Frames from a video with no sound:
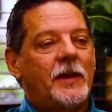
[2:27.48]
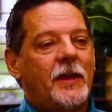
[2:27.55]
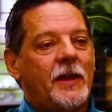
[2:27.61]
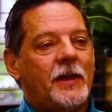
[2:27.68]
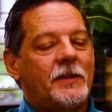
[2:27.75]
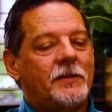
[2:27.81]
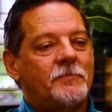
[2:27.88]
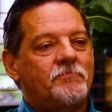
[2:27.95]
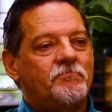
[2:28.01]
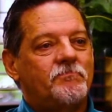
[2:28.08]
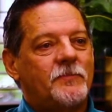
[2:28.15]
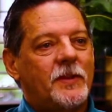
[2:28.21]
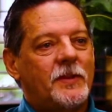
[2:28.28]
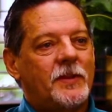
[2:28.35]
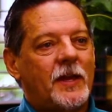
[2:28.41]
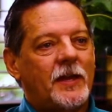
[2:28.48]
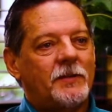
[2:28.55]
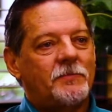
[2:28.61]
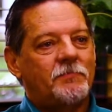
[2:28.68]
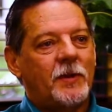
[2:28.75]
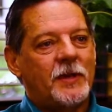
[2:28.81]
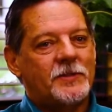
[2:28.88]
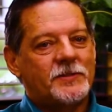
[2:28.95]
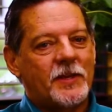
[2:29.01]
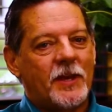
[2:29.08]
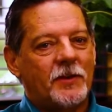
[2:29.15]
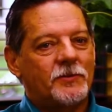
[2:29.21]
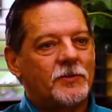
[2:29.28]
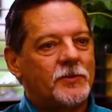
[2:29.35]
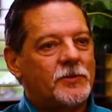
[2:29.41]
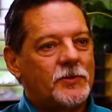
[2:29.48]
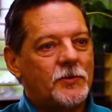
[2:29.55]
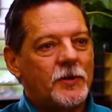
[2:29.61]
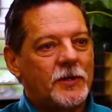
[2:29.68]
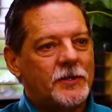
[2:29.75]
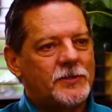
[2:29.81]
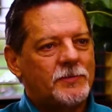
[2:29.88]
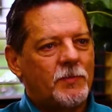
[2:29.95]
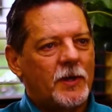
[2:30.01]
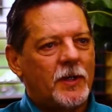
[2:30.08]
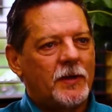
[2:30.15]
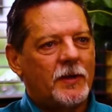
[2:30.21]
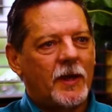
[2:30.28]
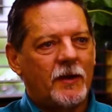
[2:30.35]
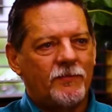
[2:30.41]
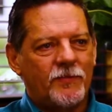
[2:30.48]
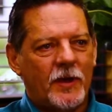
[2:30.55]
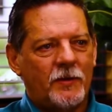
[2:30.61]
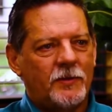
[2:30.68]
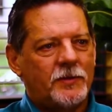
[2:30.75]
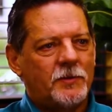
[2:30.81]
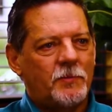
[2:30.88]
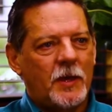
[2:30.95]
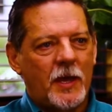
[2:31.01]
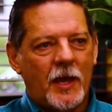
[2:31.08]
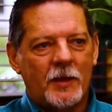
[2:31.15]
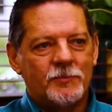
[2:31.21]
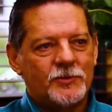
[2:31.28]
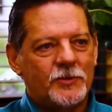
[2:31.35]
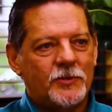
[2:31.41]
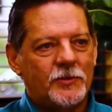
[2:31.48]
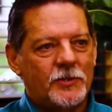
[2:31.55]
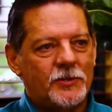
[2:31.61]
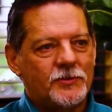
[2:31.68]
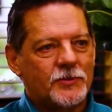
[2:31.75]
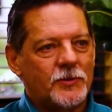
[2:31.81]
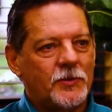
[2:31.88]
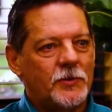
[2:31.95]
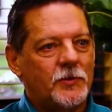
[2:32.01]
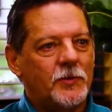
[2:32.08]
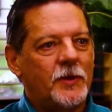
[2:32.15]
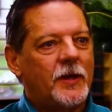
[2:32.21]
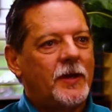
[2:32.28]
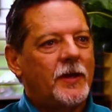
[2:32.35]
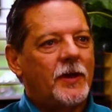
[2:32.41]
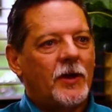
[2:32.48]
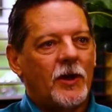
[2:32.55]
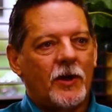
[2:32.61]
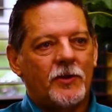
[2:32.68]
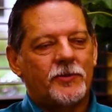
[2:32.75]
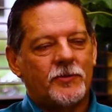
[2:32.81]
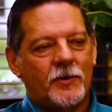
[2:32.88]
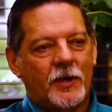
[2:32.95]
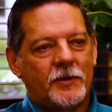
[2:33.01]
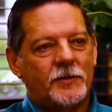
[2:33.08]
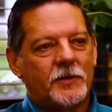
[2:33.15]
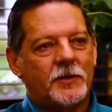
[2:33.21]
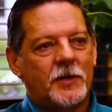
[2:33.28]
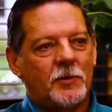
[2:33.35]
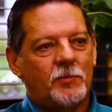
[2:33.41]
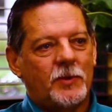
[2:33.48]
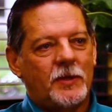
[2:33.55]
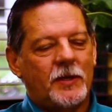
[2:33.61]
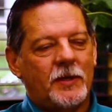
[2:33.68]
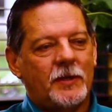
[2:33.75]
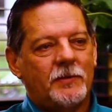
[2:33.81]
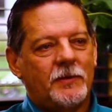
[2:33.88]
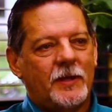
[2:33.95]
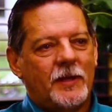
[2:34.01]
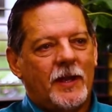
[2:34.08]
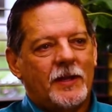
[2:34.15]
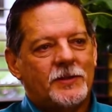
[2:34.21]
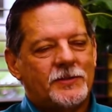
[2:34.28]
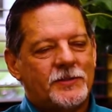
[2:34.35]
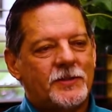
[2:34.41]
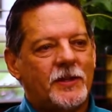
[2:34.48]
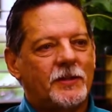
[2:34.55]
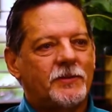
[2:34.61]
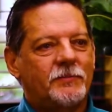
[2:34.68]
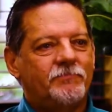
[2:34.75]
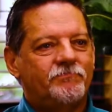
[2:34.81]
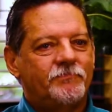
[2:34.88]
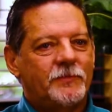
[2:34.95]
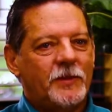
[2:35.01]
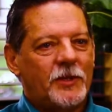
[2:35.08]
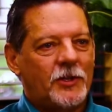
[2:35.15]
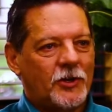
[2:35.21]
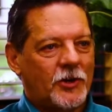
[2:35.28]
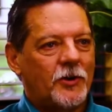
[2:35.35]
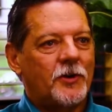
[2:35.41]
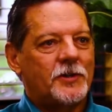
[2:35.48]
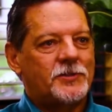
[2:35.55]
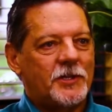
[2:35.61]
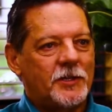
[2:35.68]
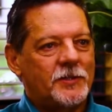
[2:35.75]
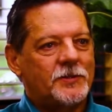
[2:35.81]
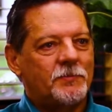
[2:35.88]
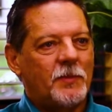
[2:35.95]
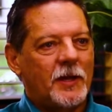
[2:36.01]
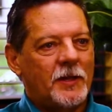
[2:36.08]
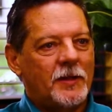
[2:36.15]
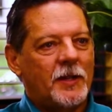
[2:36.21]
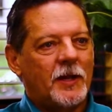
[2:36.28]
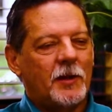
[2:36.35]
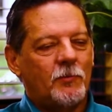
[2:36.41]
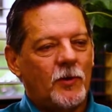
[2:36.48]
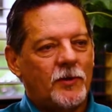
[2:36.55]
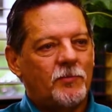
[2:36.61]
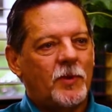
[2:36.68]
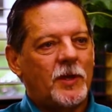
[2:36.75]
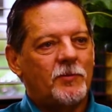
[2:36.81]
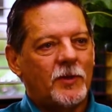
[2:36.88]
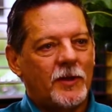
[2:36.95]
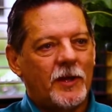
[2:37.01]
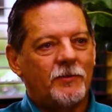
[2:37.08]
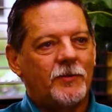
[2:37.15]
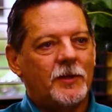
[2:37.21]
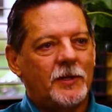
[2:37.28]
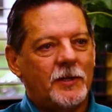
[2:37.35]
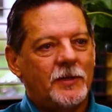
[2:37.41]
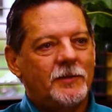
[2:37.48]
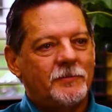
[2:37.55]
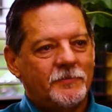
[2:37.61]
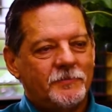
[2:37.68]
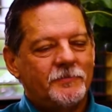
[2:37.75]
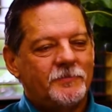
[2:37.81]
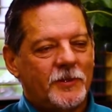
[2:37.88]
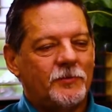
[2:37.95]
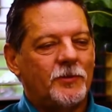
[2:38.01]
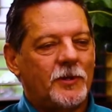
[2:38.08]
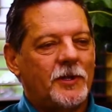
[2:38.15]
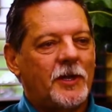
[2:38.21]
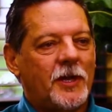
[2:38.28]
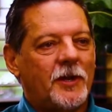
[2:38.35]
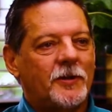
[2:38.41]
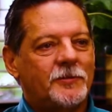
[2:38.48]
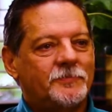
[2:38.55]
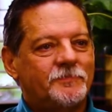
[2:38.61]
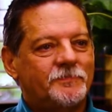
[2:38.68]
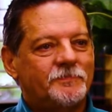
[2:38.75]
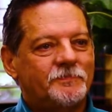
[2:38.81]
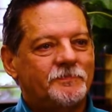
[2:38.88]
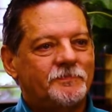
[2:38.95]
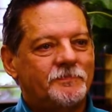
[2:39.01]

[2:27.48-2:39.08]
And that may sound gratuitous, but I found it to be absolutely true all throughout the company. And that's encouraging to me that I'm with people that really care.